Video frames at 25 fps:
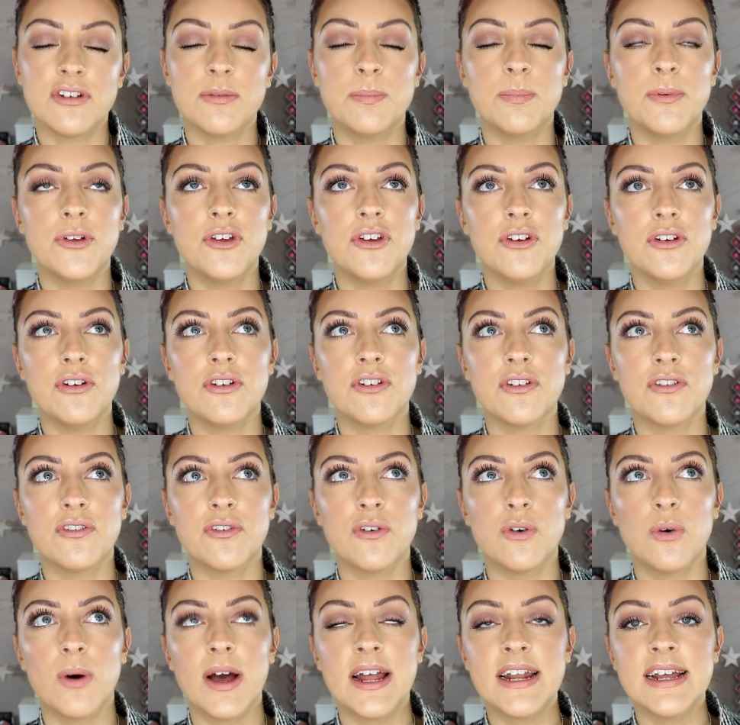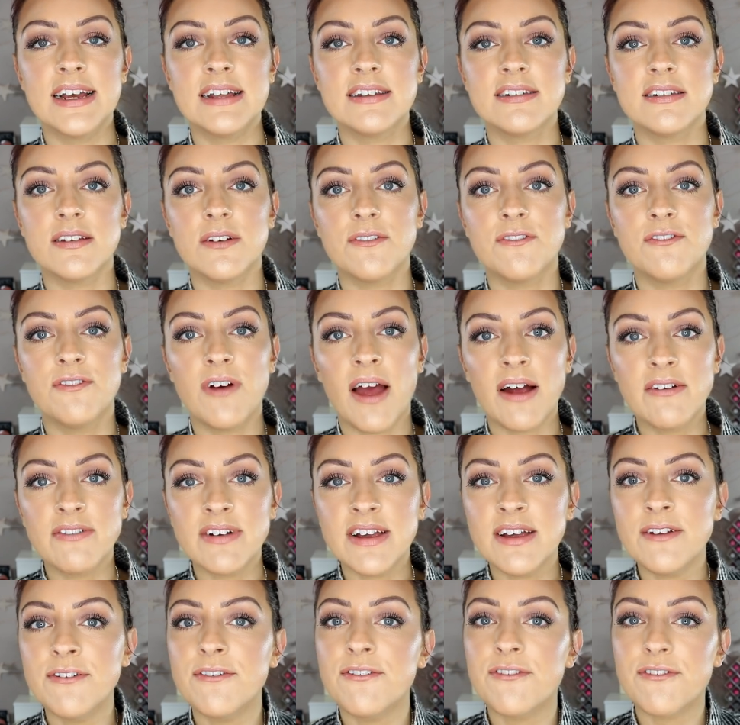beautiful, and it's
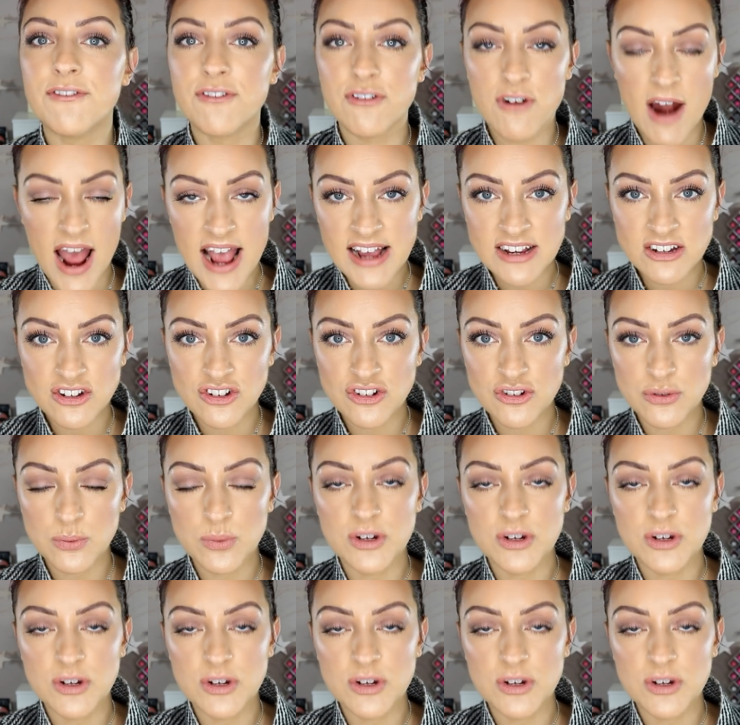very fresh,